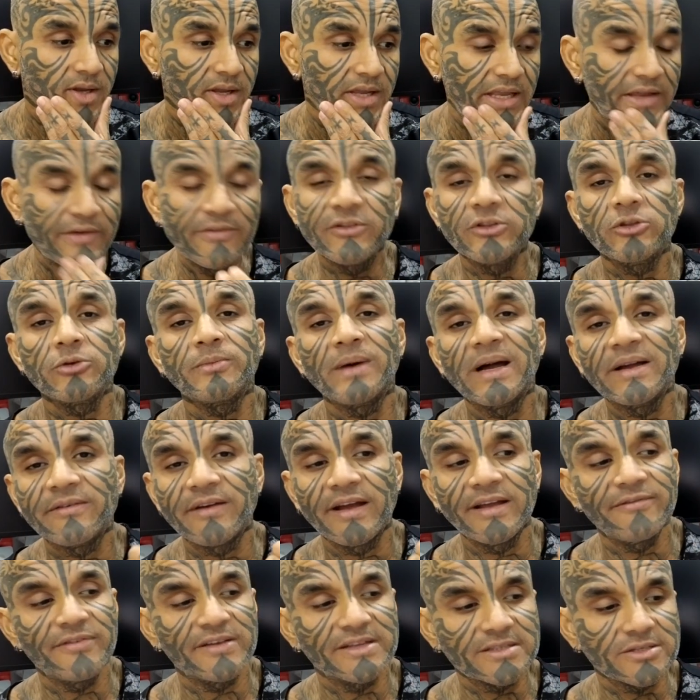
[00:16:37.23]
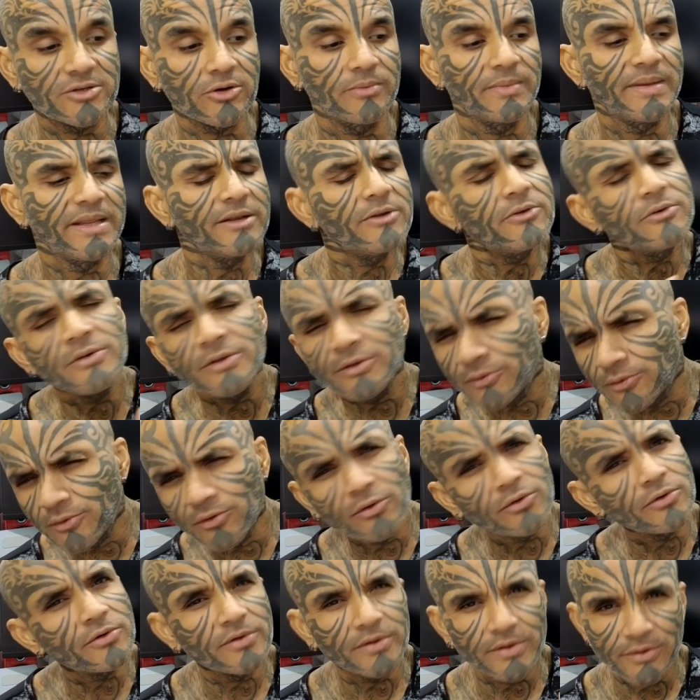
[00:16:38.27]
even though my wife has told me, you know, you
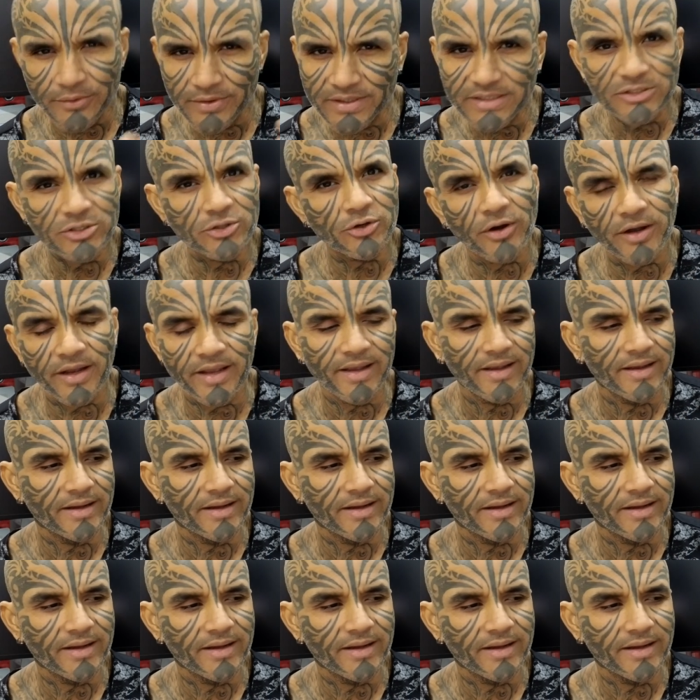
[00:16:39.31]
go, you enjoy.